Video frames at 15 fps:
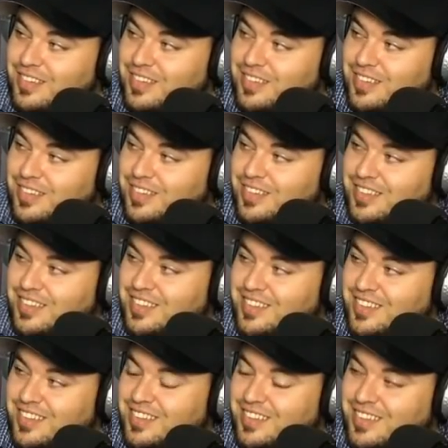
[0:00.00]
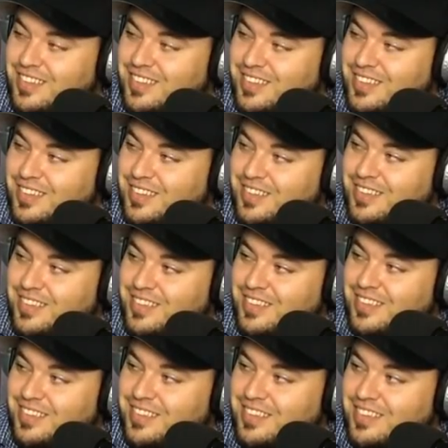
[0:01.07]

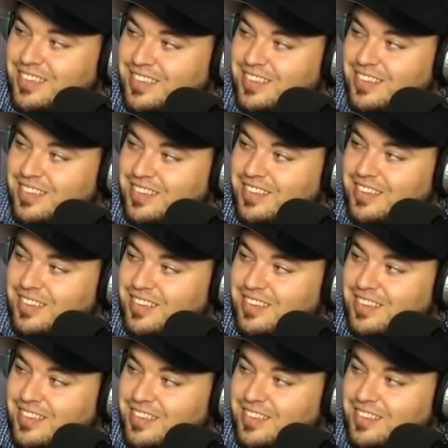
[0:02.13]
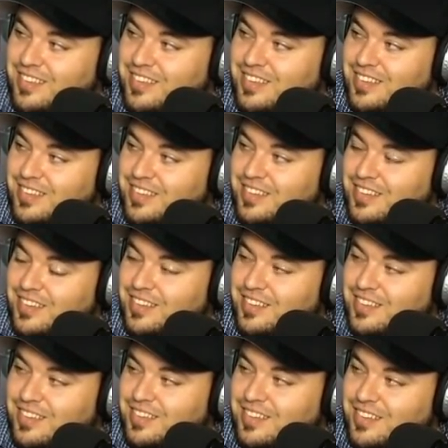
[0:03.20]

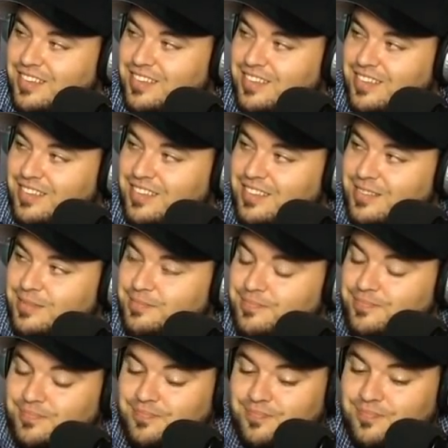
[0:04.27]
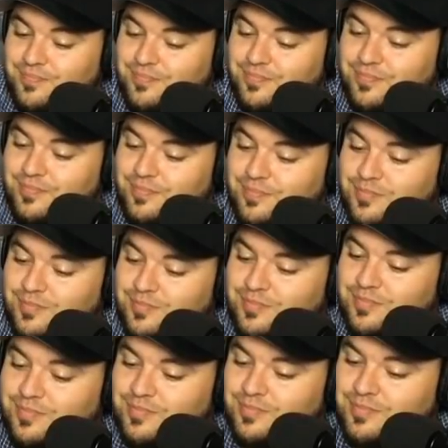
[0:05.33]

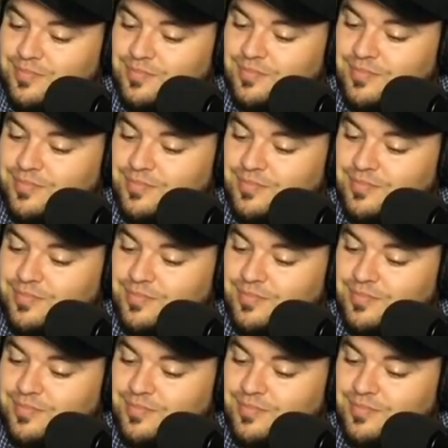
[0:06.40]
[no speech]